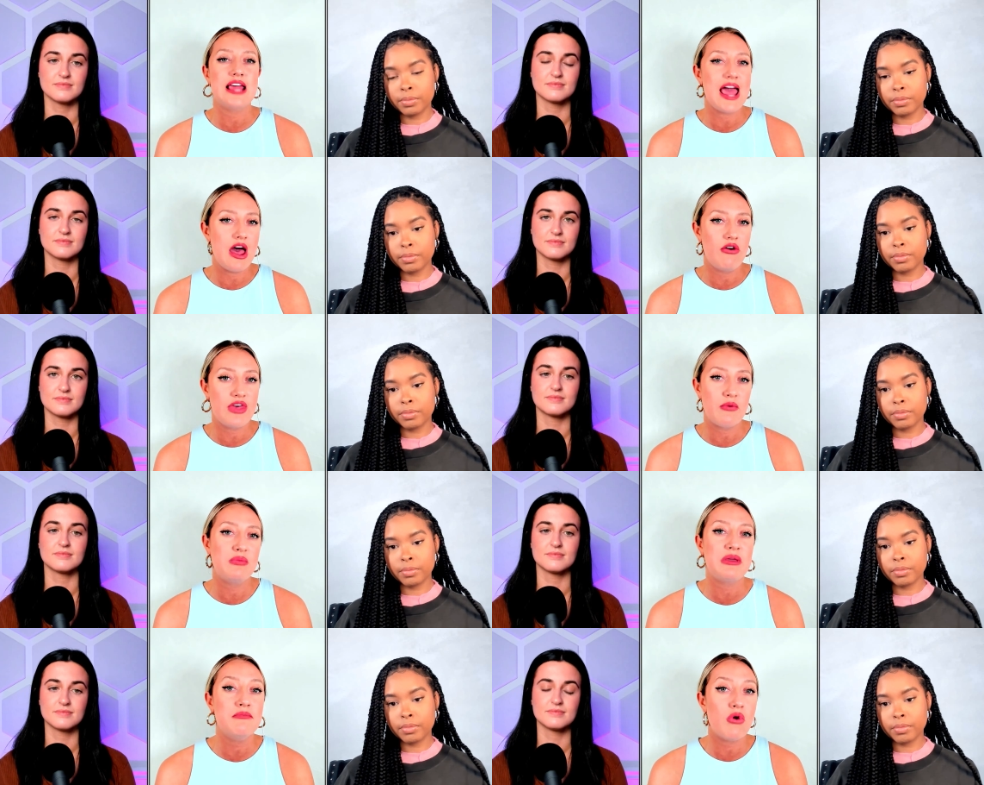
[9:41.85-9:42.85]
Speaker 1: now that would
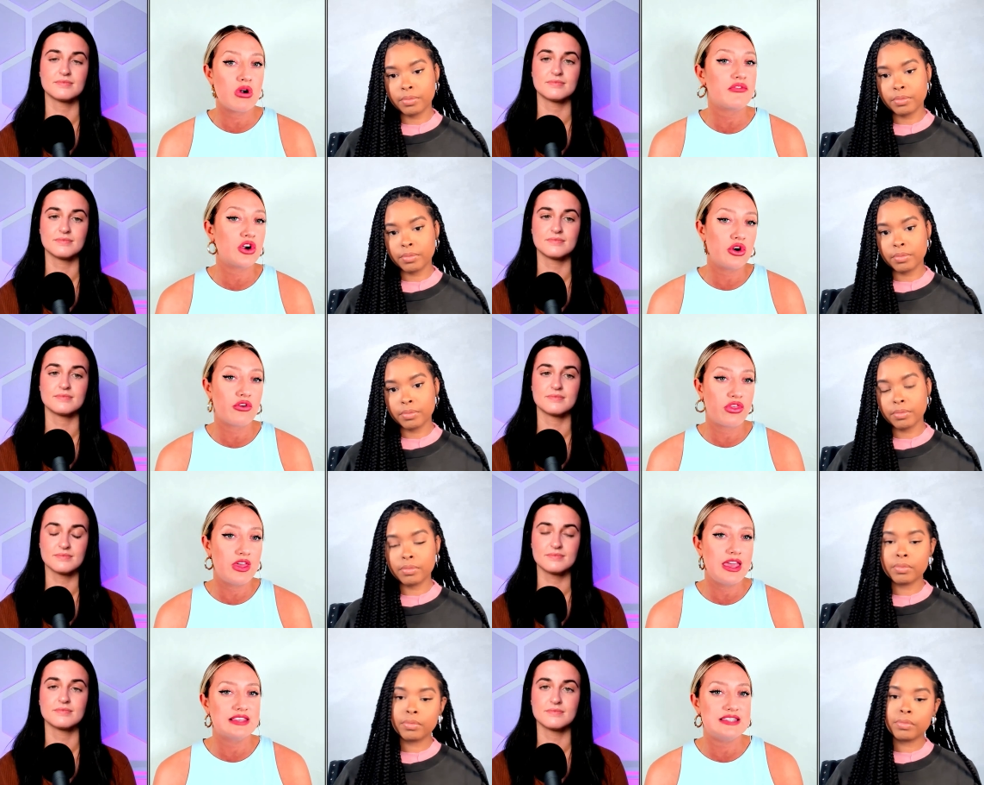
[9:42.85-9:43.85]
be more of a her
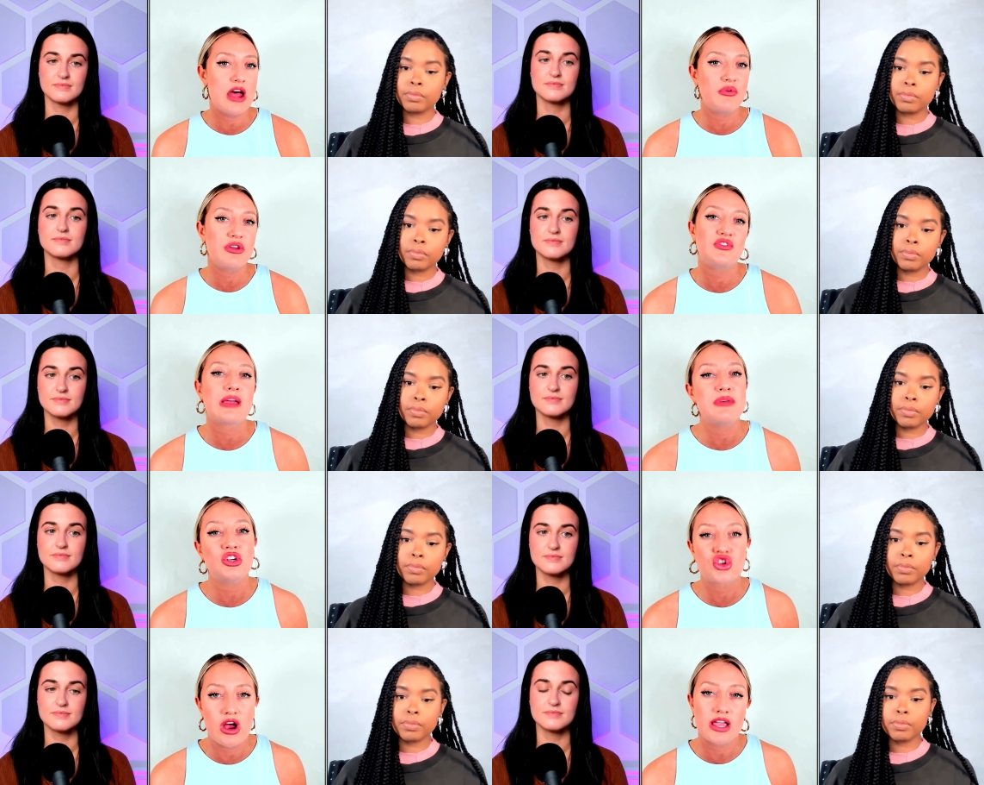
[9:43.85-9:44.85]
thing is now well you have to get me a
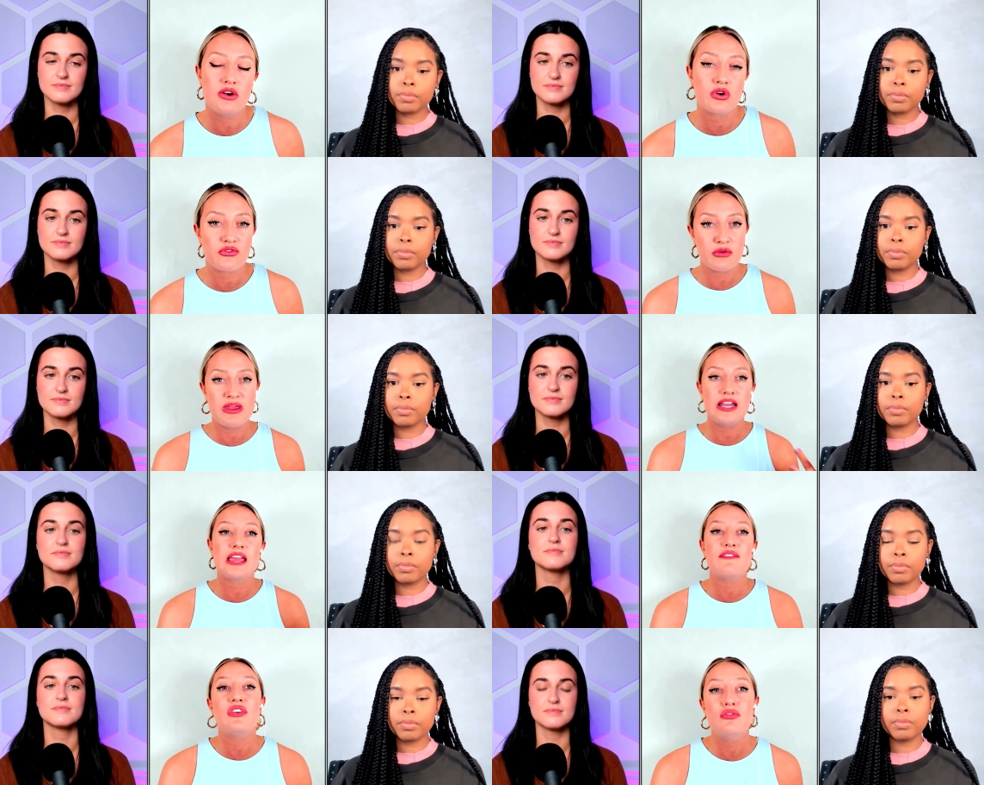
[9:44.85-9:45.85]
truck in order for me to
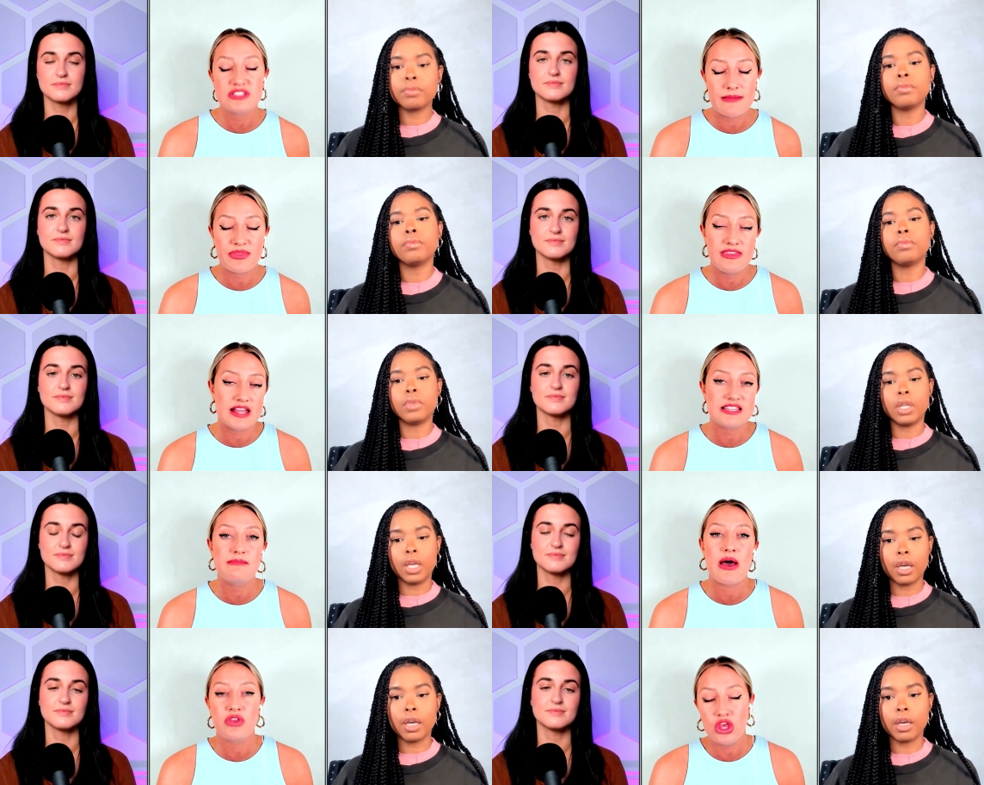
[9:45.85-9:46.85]
give you something mm, that's mm-hmm.
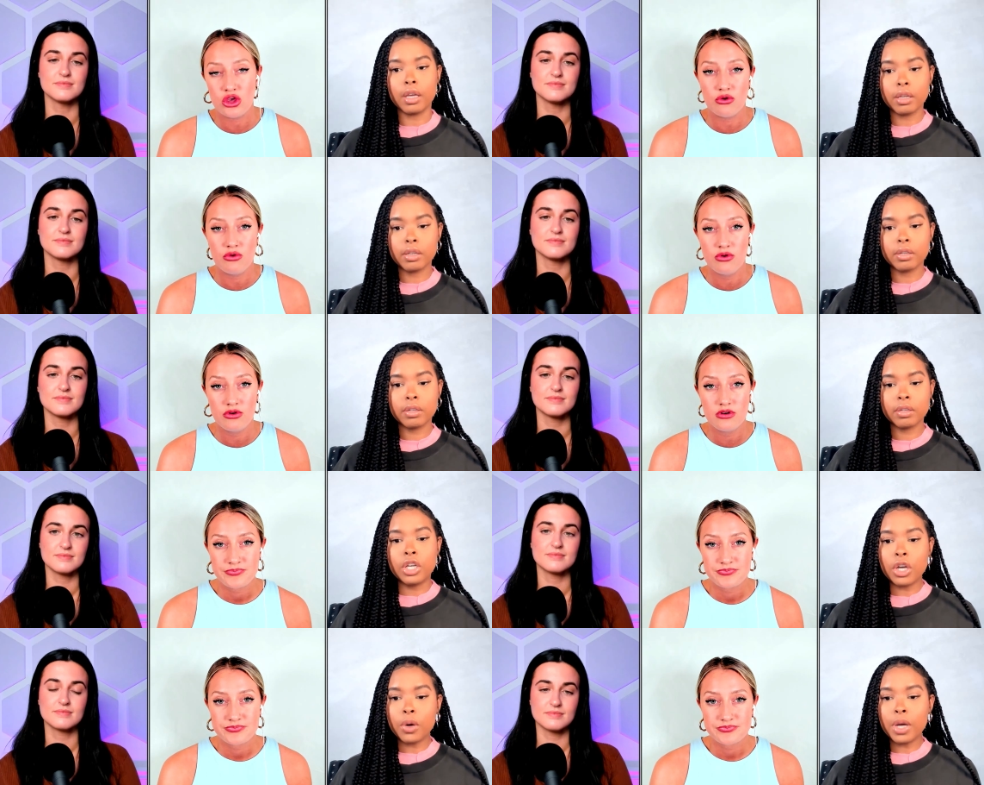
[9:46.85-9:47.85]
about yeah. you
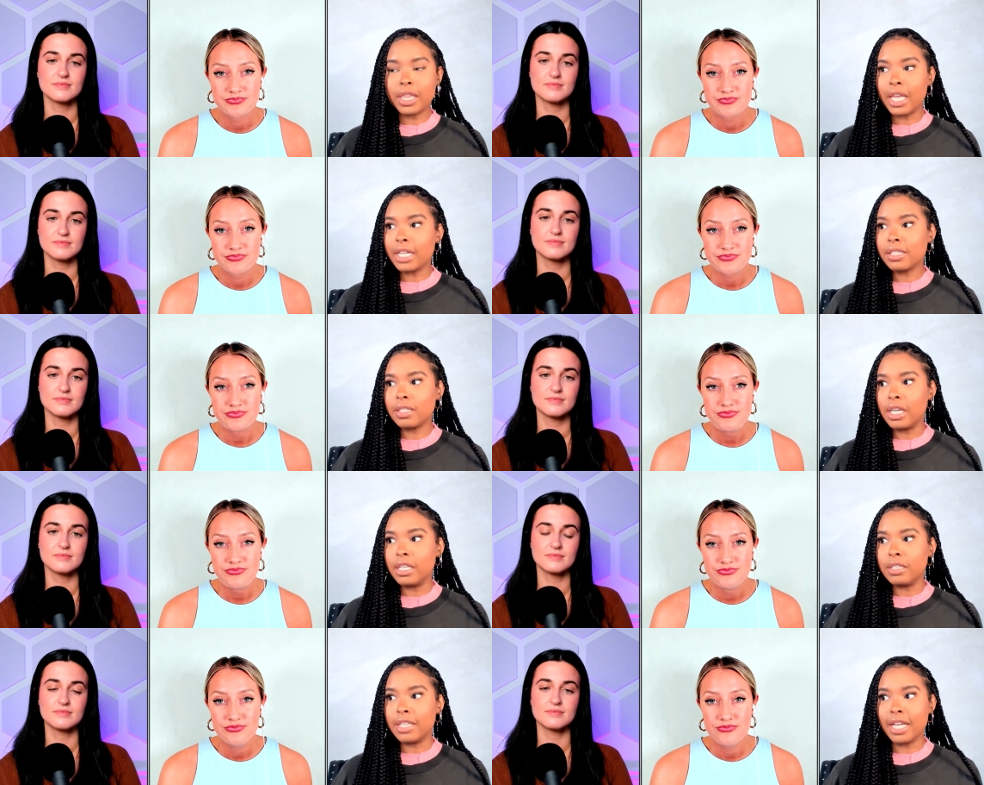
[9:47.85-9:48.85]
Speaker 2: you know what? That's
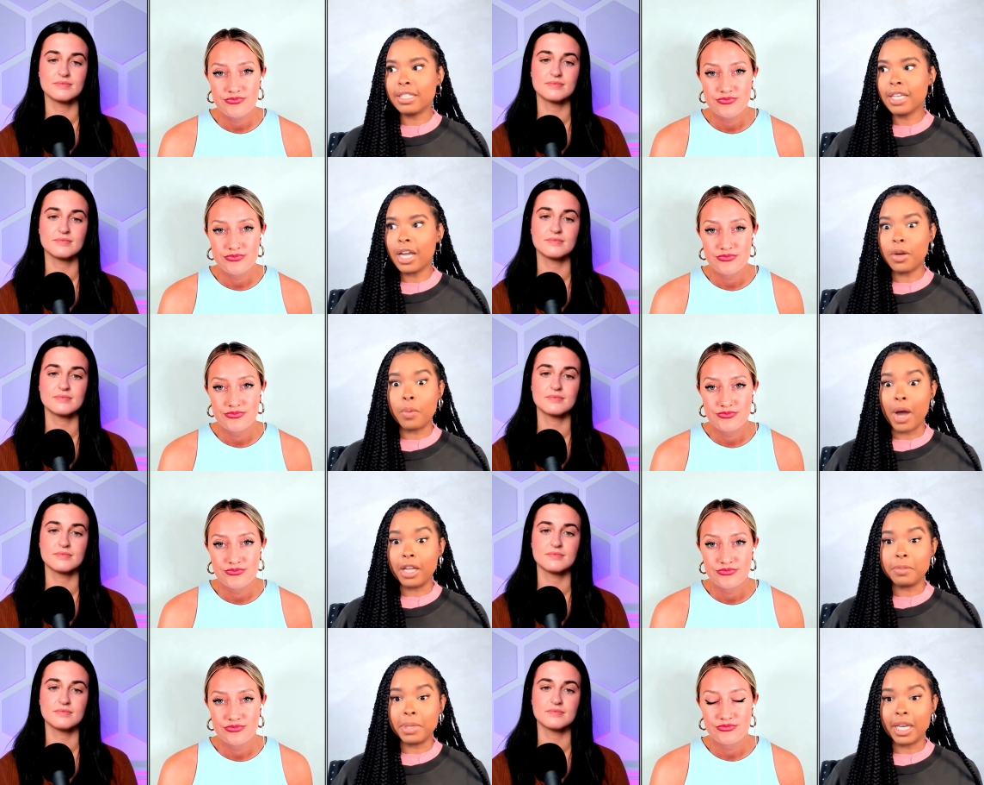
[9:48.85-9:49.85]
in that's kind of
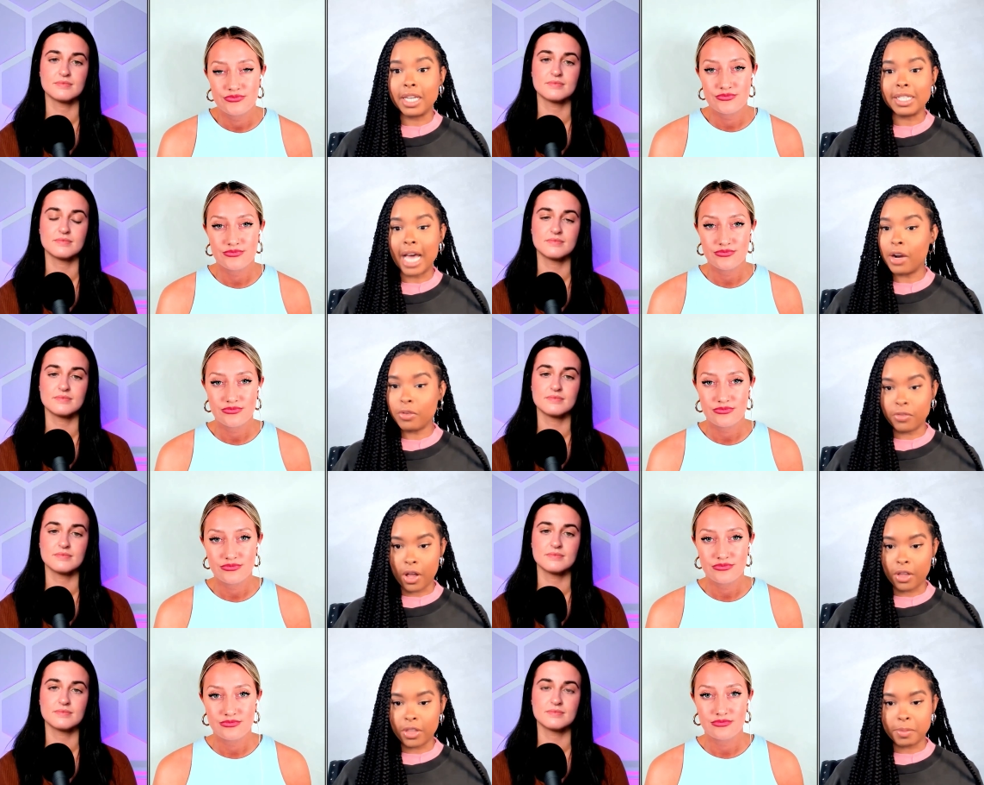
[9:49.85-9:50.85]
wild because I don't
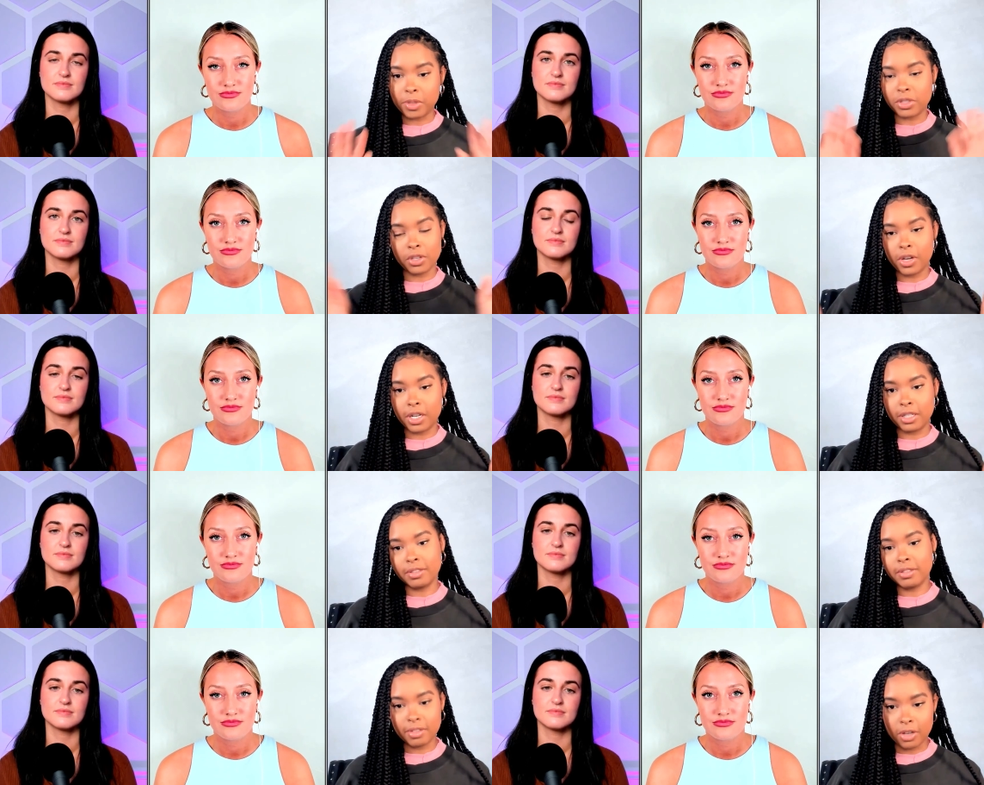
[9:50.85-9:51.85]
follow them. I'll just go ahead
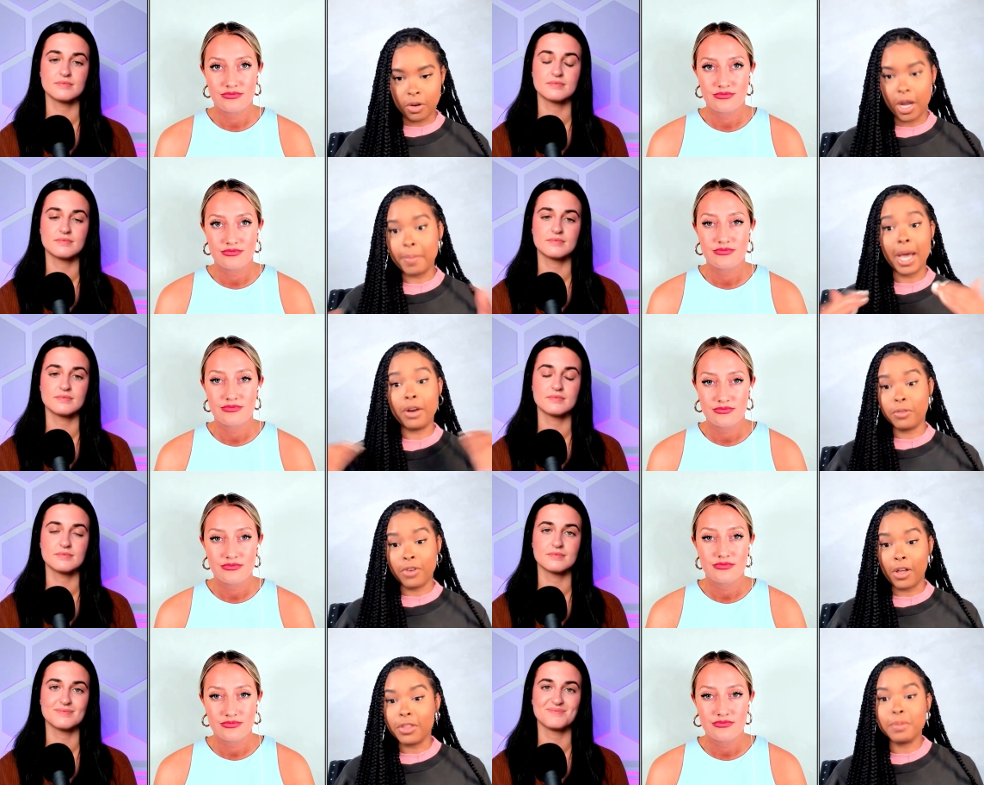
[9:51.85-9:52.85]
and own up. I
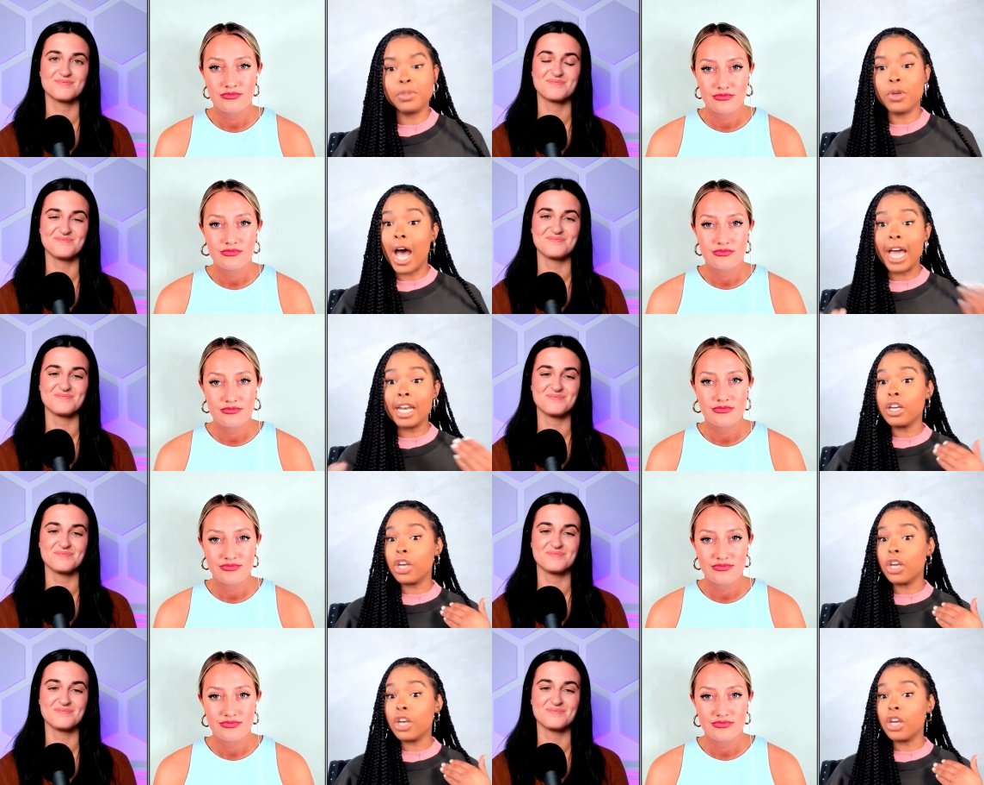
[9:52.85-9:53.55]
don't follow them. So I